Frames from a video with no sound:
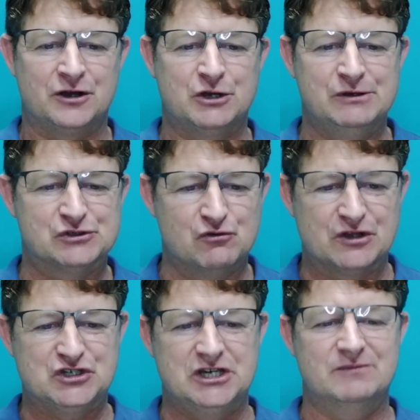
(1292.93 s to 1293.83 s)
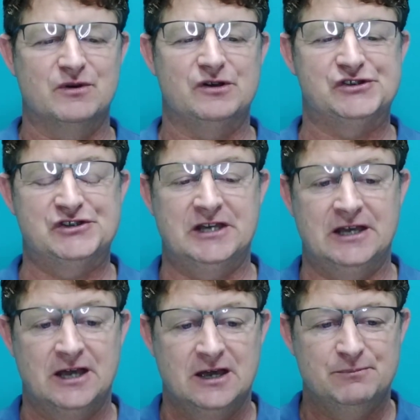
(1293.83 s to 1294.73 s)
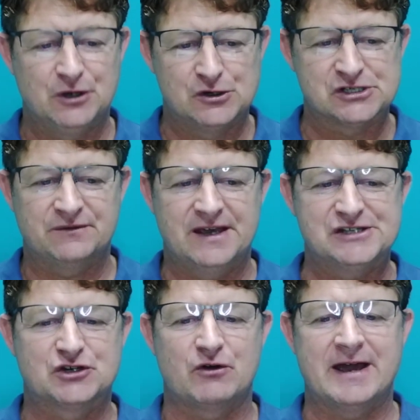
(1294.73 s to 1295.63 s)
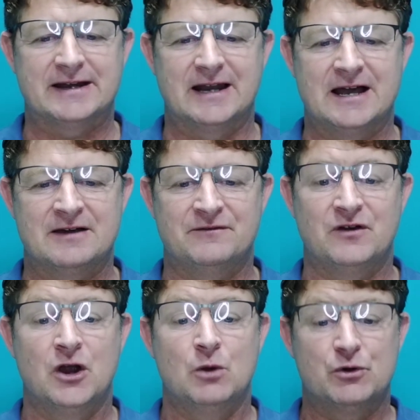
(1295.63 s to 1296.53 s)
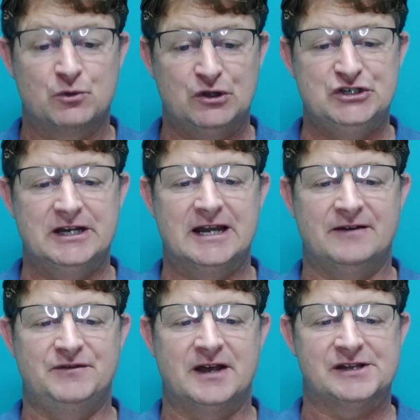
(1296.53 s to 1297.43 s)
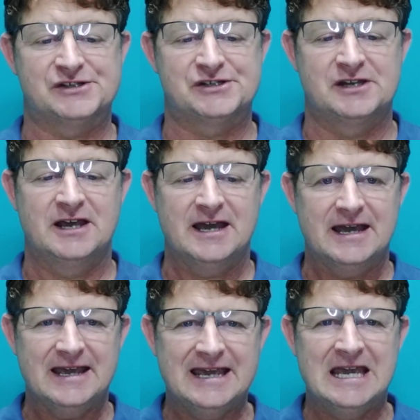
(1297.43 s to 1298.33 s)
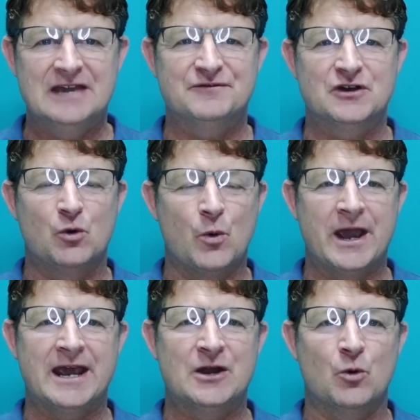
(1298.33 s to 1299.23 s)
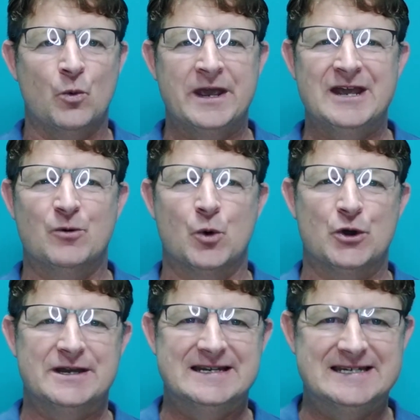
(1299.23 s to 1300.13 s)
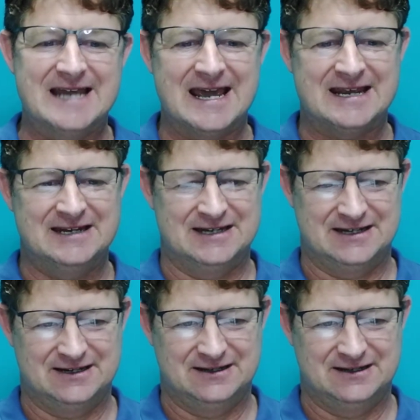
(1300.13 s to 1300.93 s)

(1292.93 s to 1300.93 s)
who is rich in mercy because of his great love with which he loved us, even when we were dead,